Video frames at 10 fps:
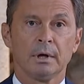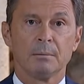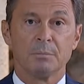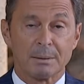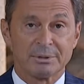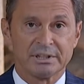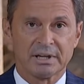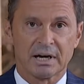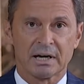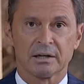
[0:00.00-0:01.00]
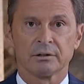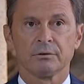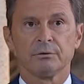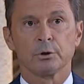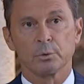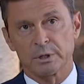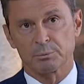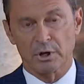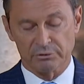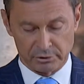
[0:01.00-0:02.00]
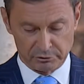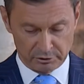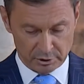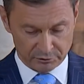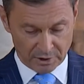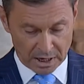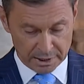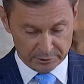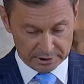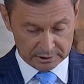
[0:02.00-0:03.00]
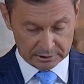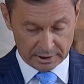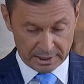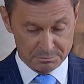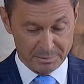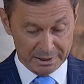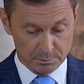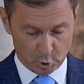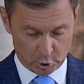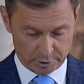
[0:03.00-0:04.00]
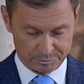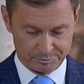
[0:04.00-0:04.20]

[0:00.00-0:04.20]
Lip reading: Babin Yar, the Greek presidency of IRA, and many more.